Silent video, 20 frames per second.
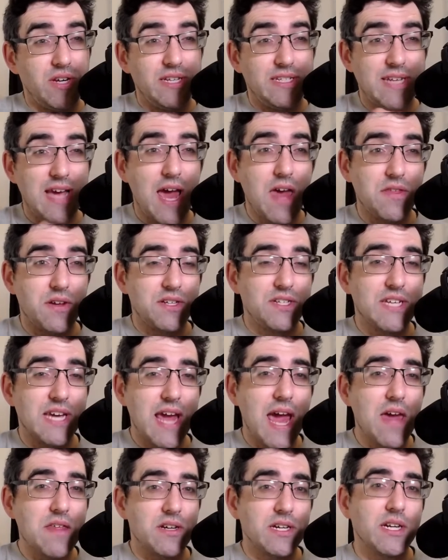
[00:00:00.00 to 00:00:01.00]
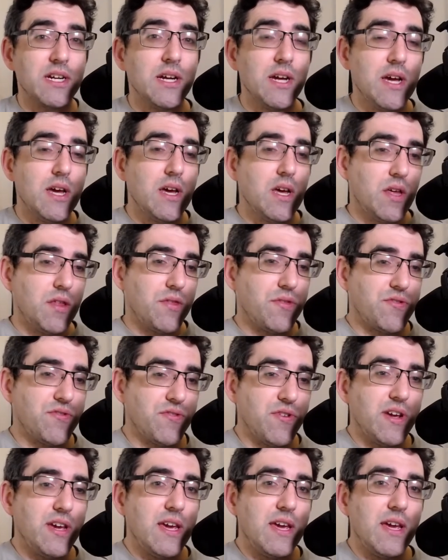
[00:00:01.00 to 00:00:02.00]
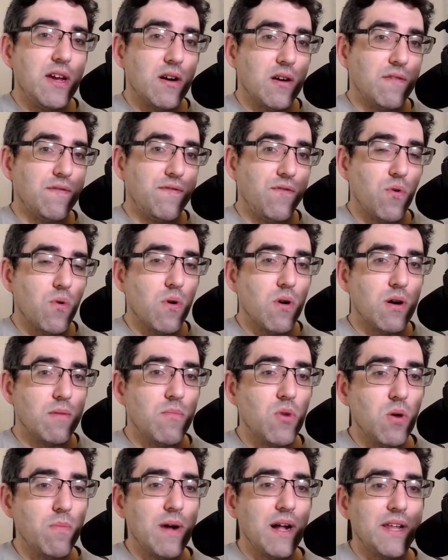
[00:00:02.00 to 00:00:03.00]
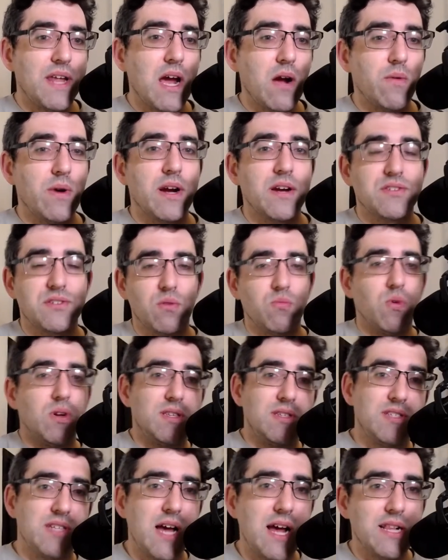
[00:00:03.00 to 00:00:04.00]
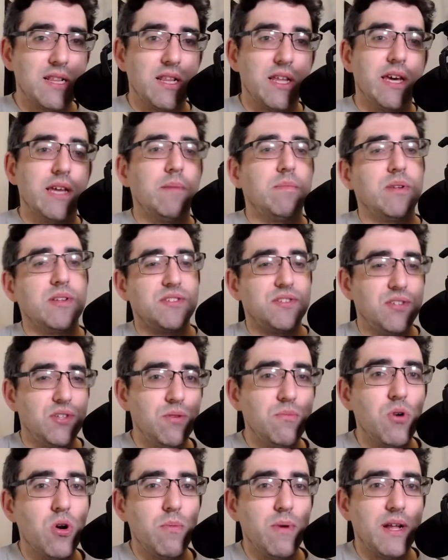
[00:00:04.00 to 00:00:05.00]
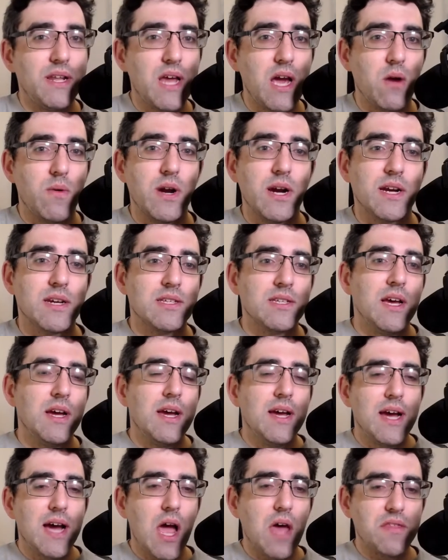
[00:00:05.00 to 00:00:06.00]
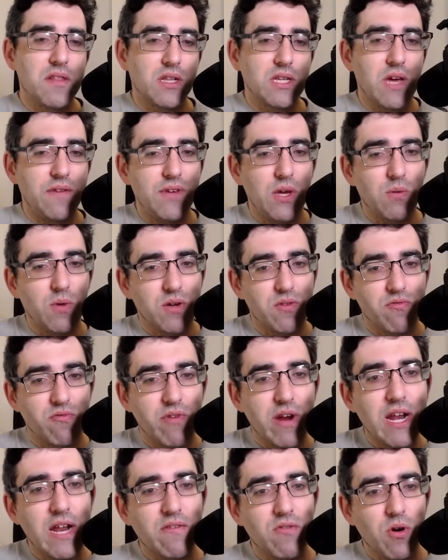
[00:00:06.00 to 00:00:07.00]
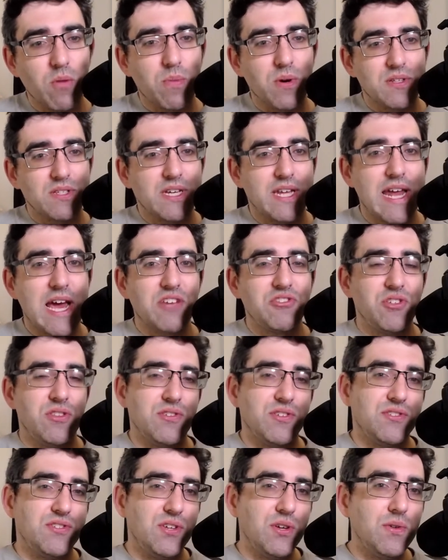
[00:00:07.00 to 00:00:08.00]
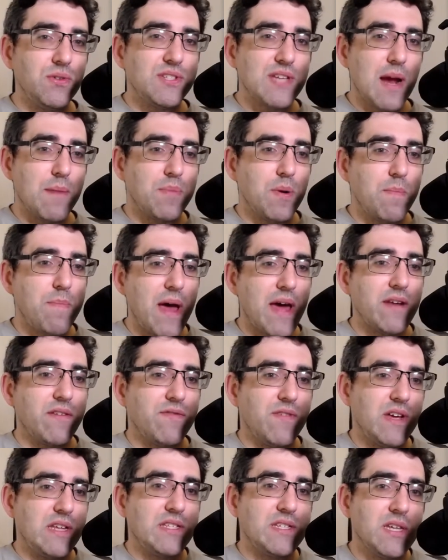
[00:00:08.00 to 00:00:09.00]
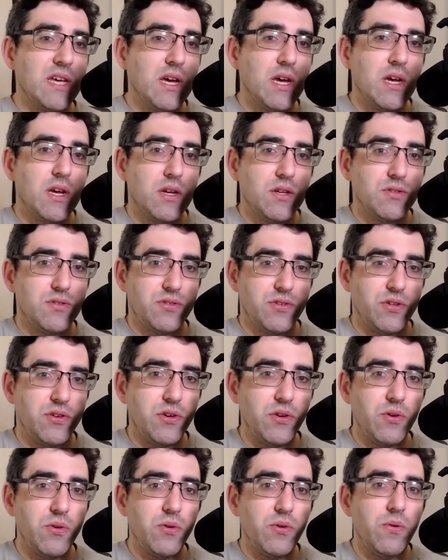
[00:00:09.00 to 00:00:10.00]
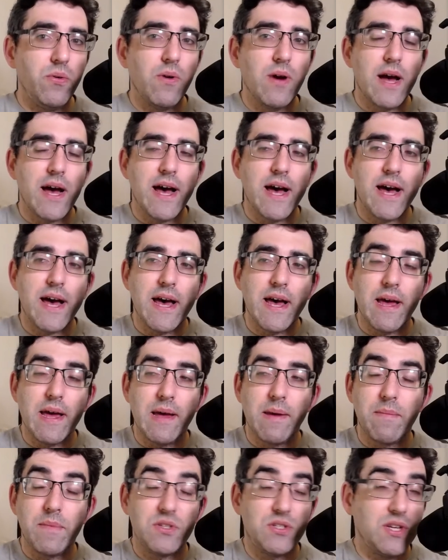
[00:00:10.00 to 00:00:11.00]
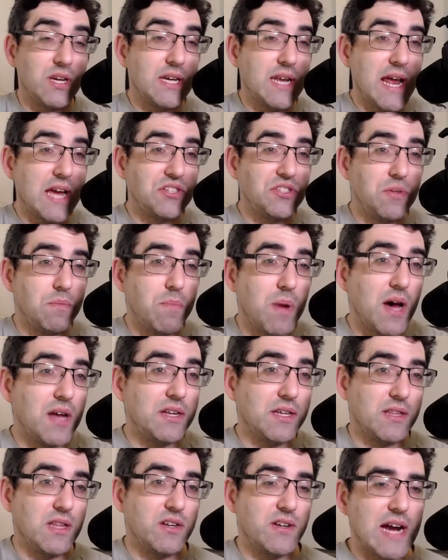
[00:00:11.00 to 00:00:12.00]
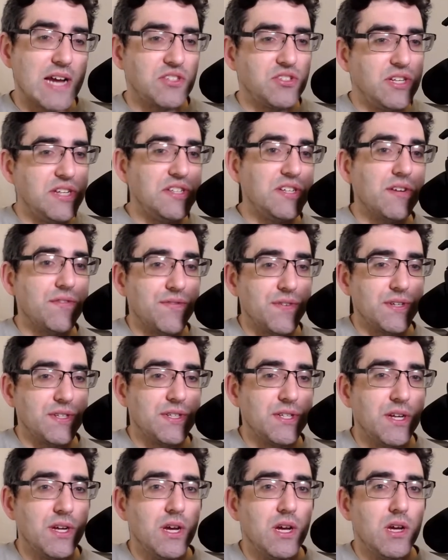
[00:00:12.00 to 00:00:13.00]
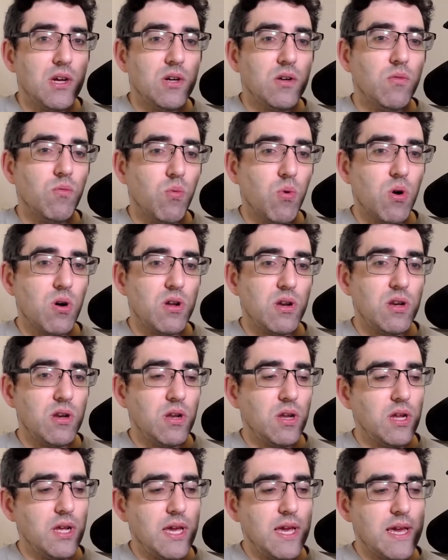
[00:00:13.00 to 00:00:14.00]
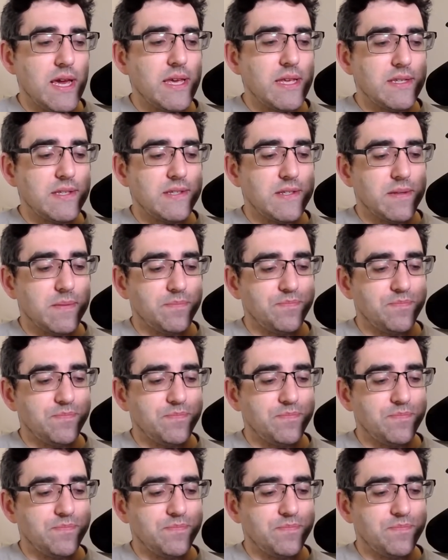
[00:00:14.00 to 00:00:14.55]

tether together three or four mobile networks, or one satellite plus two mobile networks, and they'll give you one really robust connection. There's two separate benefits to connection bonding that are actually different. One is